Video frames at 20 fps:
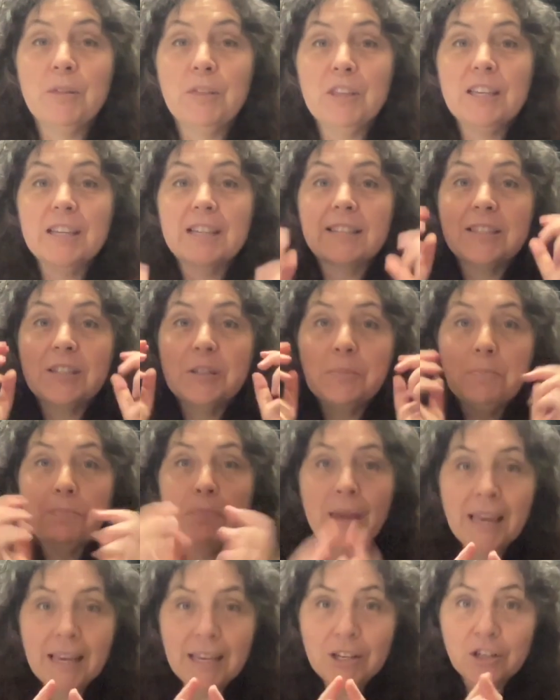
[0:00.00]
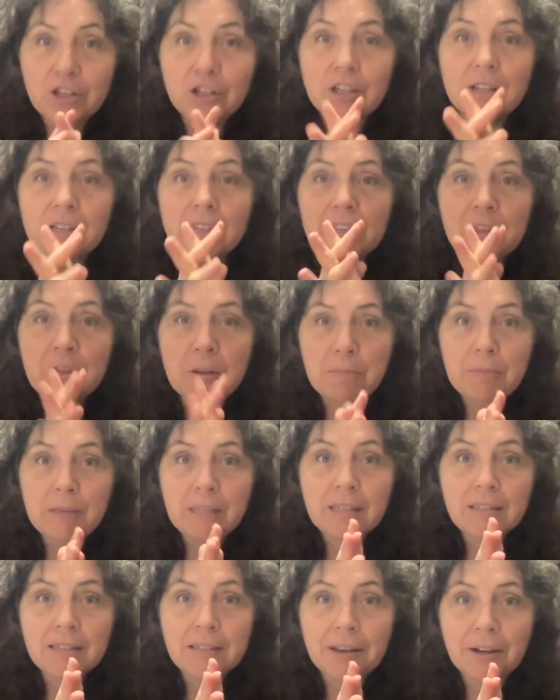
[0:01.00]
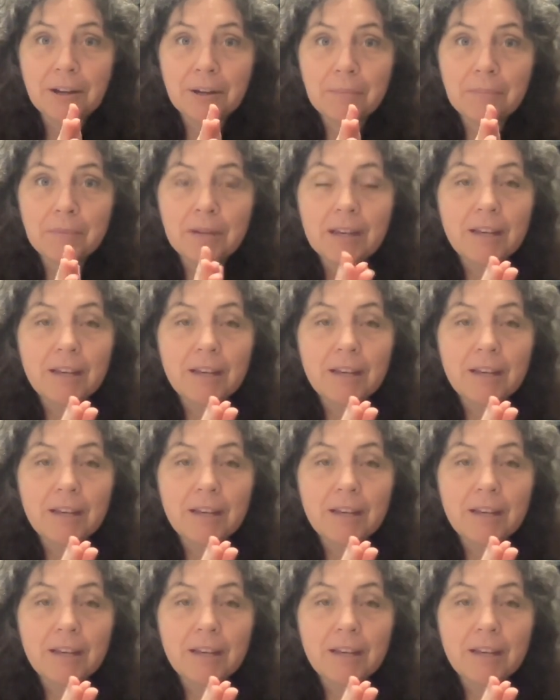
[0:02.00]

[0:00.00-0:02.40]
the expansion in the meantime,